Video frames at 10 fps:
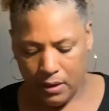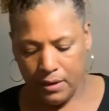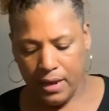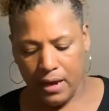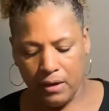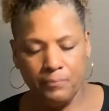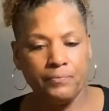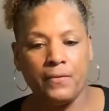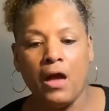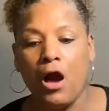Now,
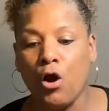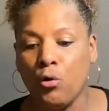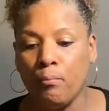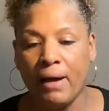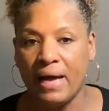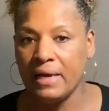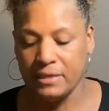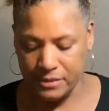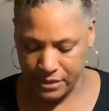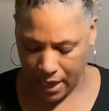on
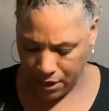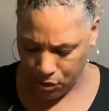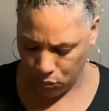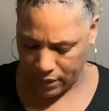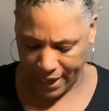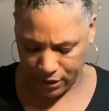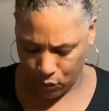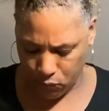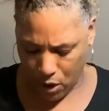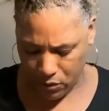mine, I don't like the
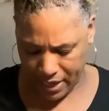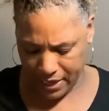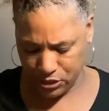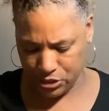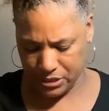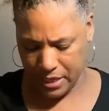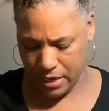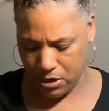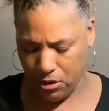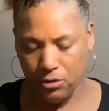raw edges
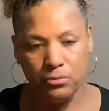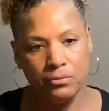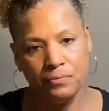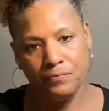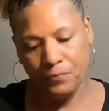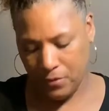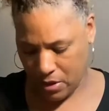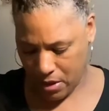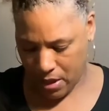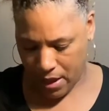here.
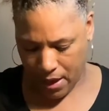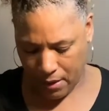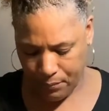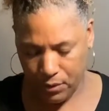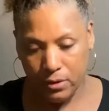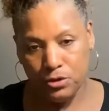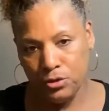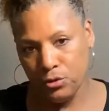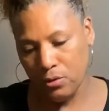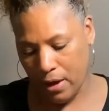I'm
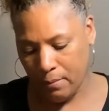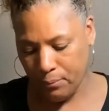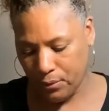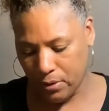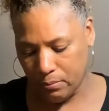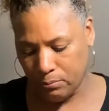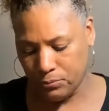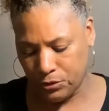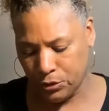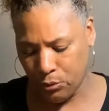putting
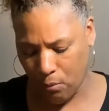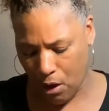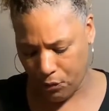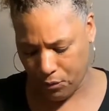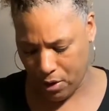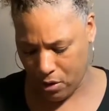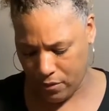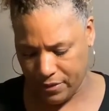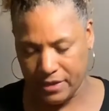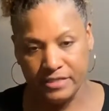new mortar on
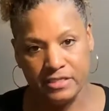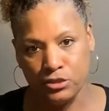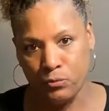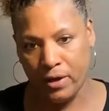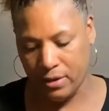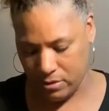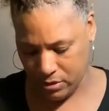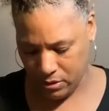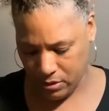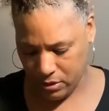this as well
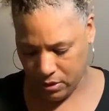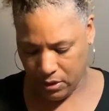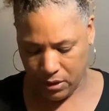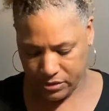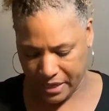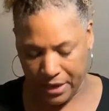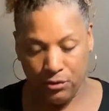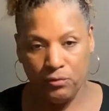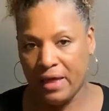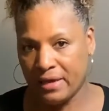because I
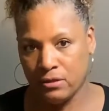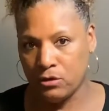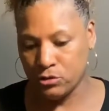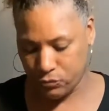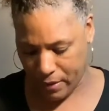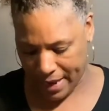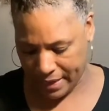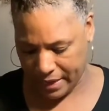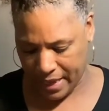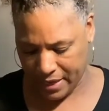don't like those ragged
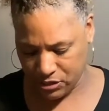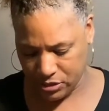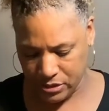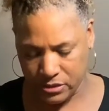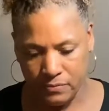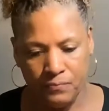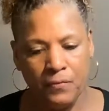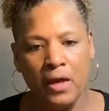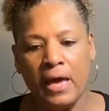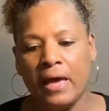edges.
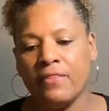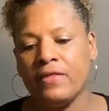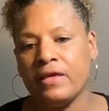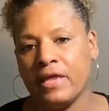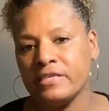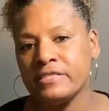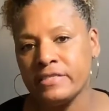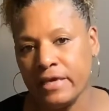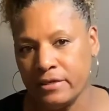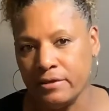And then I
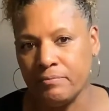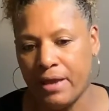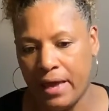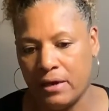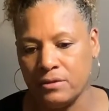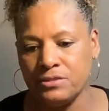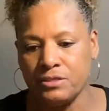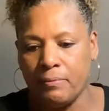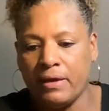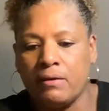sand them down to
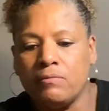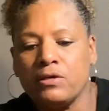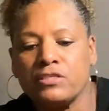make them look